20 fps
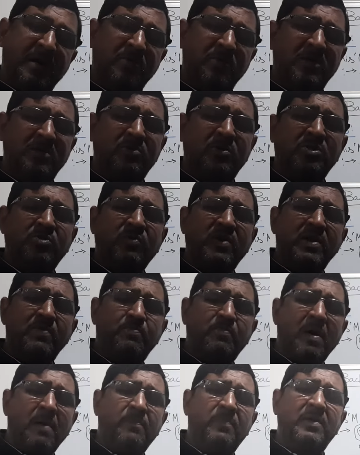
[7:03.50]
it was very
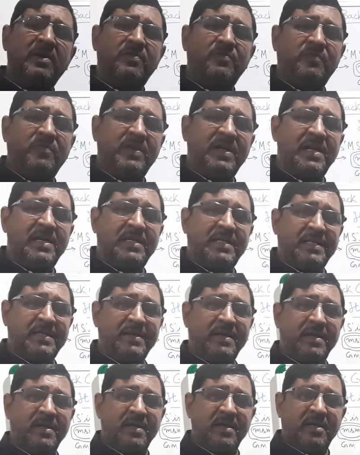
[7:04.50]
popular variety
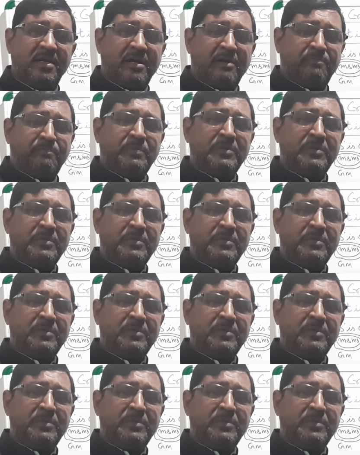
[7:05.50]
of